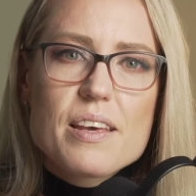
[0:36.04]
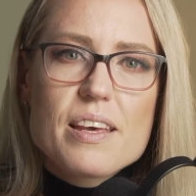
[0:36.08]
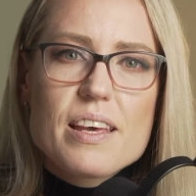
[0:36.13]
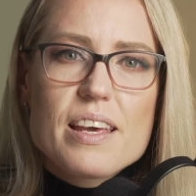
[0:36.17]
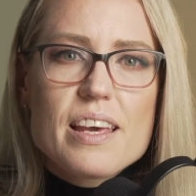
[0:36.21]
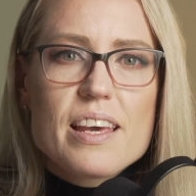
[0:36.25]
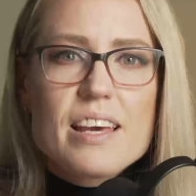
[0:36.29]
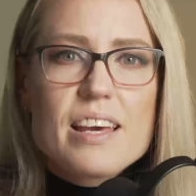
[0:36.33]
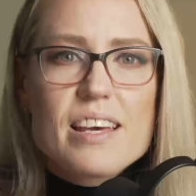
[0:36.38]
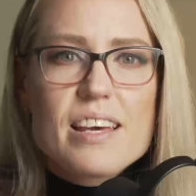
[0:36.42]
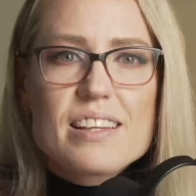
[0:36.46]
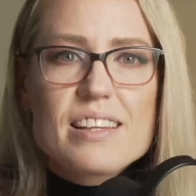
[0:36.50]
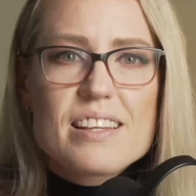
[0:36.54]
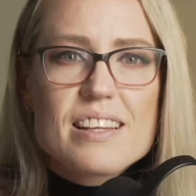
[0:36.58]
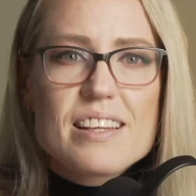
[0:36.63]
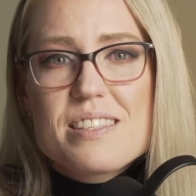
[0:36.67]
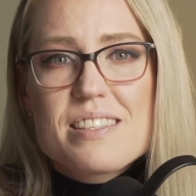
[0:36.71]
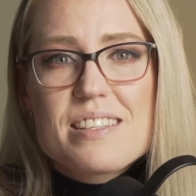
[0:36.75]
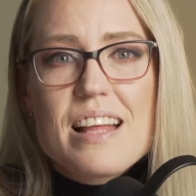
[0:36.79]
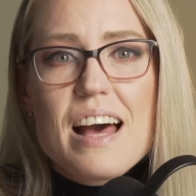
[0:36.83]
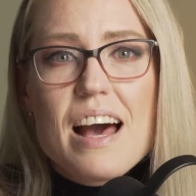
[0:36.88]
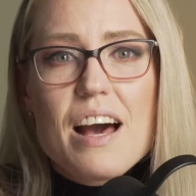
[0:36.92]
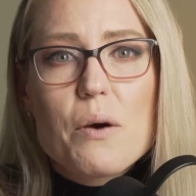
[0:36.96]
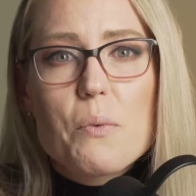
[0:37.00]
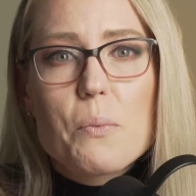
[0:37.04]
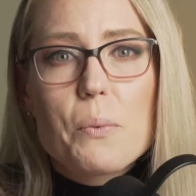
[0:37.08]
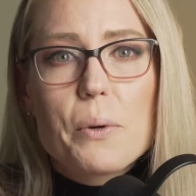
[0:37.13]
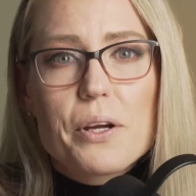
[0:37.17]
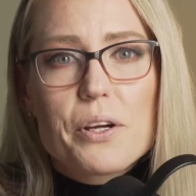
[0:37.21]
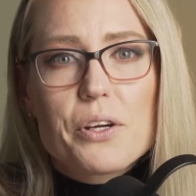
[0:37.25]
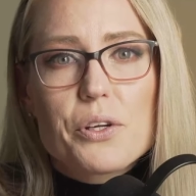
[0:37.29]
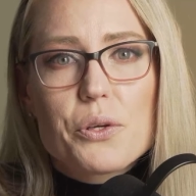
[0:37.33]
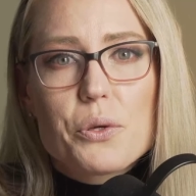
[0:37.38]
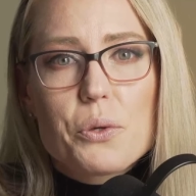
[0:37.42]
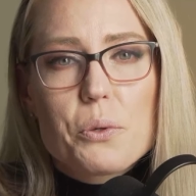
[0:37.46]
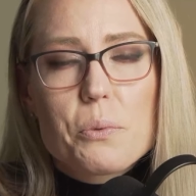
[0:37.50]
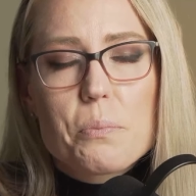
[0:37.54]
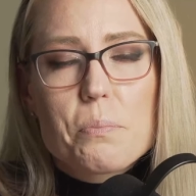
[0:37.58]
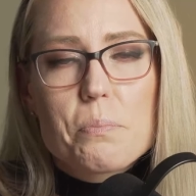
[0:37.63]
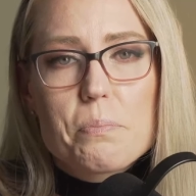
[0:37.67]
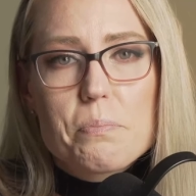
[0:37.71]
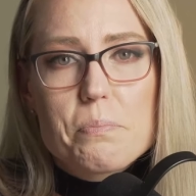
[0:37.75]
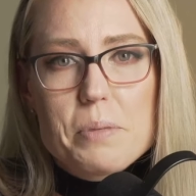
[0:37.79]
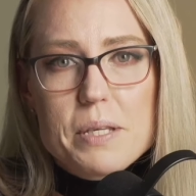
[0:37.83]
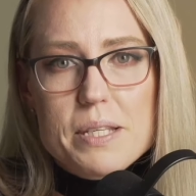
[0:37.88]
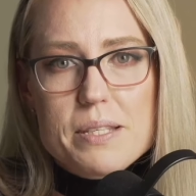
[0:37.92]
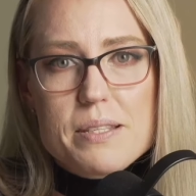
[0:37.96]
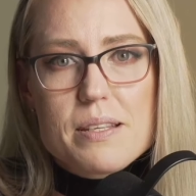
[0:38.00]
and it's not where your
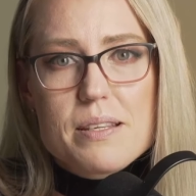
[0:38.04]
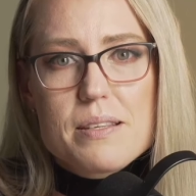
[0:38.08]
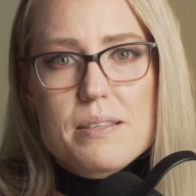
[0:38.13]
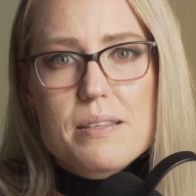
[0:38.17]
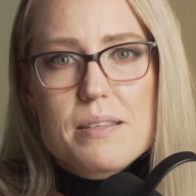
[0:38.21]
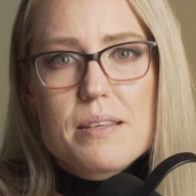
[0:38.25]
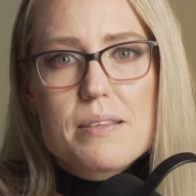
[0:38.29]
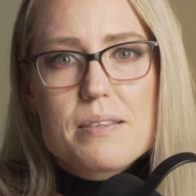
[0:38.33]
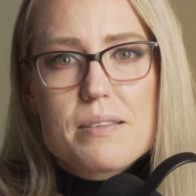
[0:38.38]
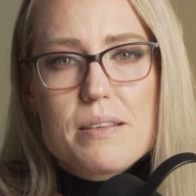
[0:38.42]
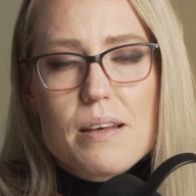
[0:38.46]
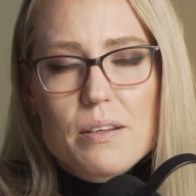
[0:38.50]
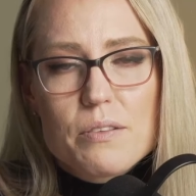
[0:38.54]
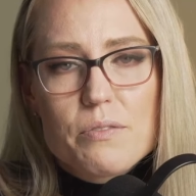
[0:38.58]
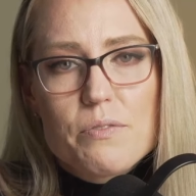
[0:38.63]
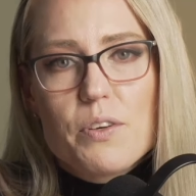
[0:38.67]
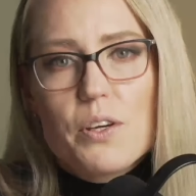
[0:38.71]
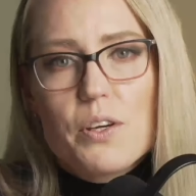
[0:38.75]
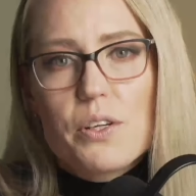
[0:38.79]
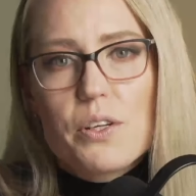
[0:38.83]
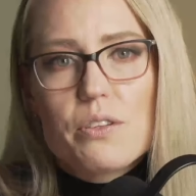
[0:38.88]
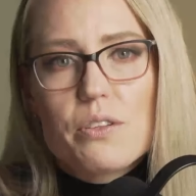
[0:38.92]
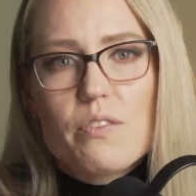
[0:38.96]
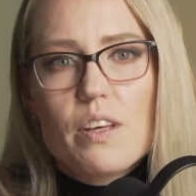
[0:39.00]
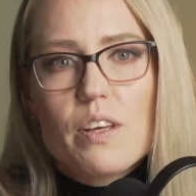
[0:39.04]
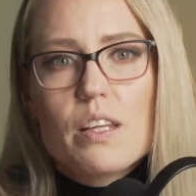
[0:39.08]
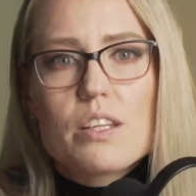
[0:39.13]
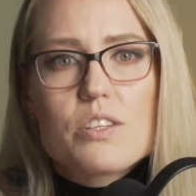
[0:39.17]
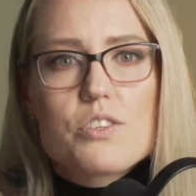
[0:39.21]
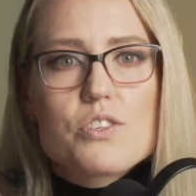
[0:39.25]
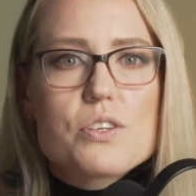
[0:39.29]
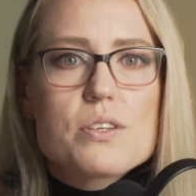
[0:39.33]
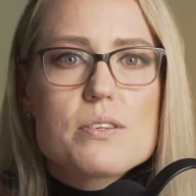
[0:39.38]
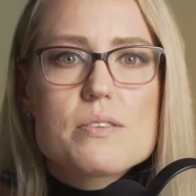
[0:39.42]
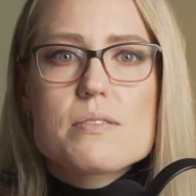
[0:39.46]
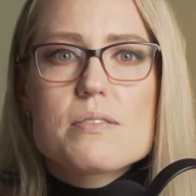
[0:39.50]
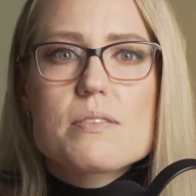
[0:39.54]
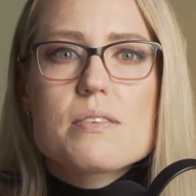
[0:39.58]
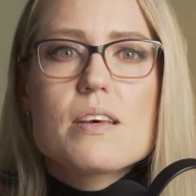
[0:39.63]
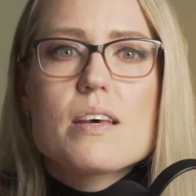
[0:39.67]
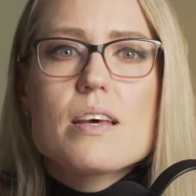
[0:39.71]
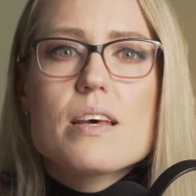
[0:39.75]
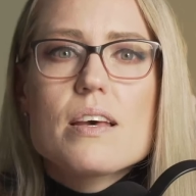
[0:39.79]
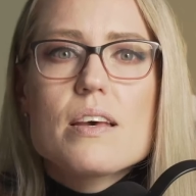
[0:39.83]
business's unfair advantage is.